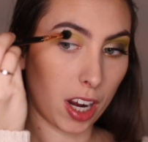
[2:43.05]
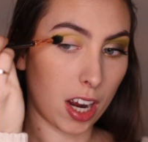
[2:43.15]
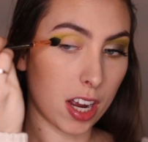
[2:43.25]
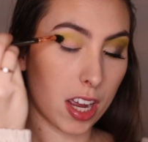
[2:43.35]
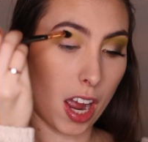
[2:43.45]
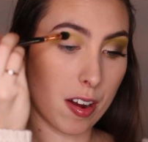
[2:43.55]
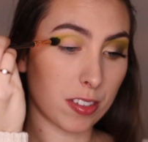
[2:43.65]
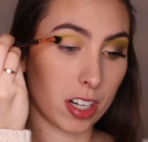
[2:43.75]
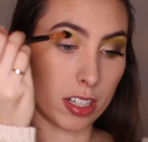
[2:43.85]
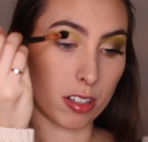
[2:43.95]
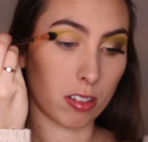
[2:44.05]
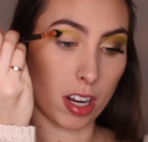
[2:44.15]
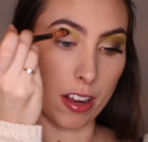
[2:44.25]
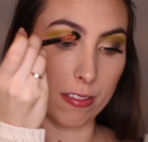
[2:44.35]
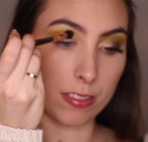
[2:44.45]
eye after I don't
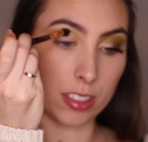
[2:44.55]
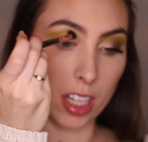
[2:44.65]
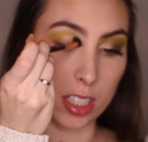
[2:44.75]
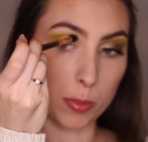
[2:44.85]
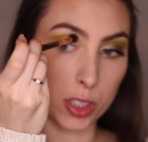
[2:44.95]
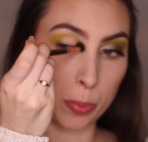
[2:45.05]
have as much